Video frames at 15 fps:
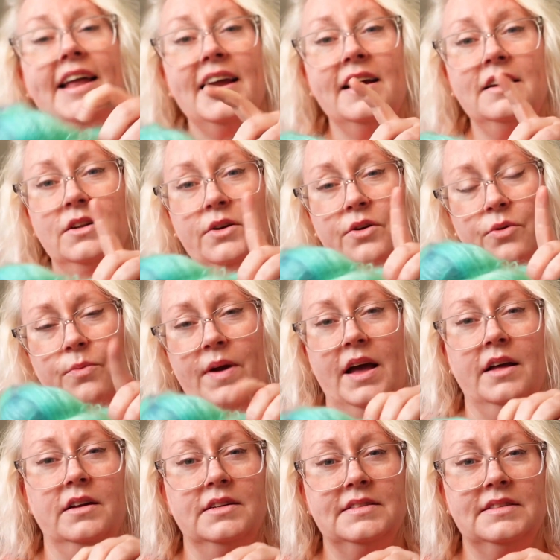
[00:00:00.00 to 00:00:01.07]
a look
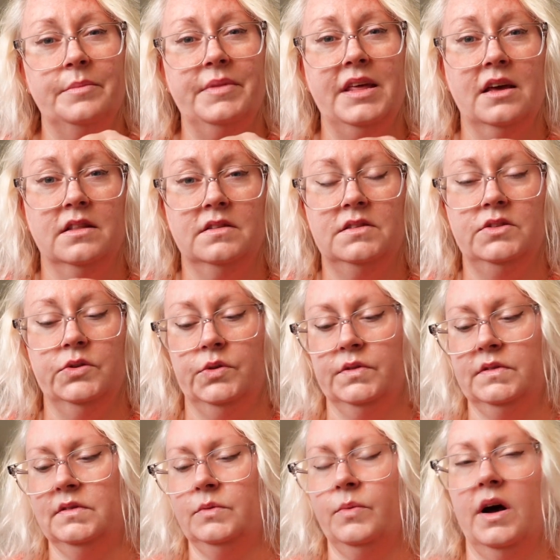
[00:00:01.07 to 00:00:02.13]
around at some of the other
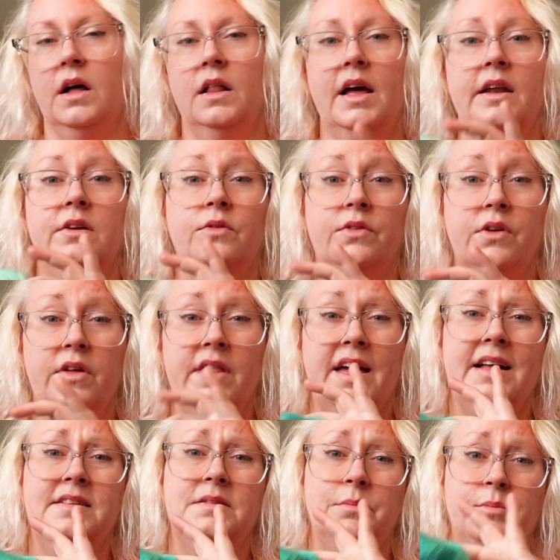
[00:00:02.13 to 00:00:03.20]
stalls as well, and although they
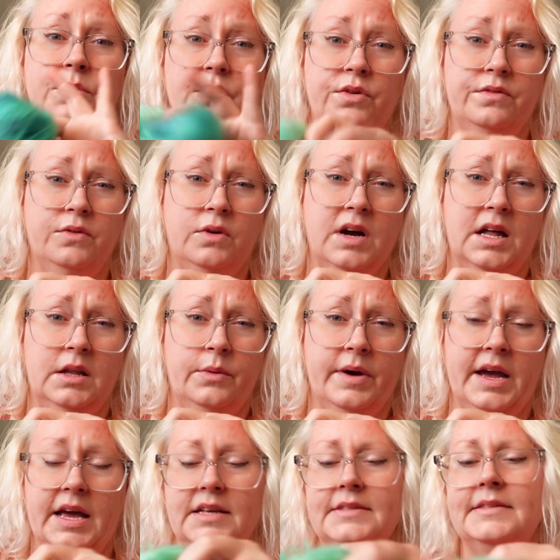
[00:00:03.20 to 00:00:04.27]
had some beautiful
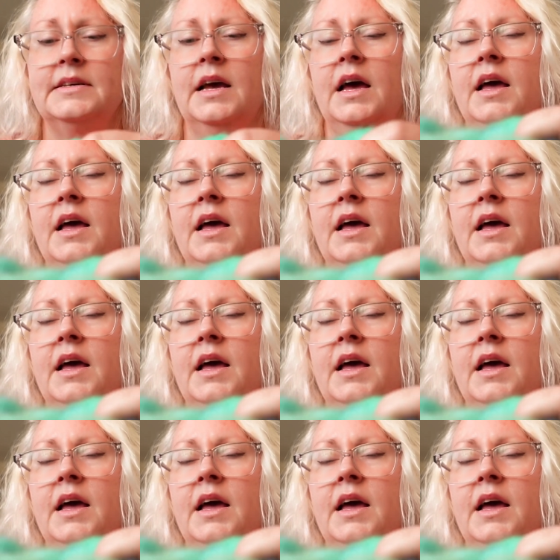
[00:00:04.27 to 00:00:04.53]
colorways,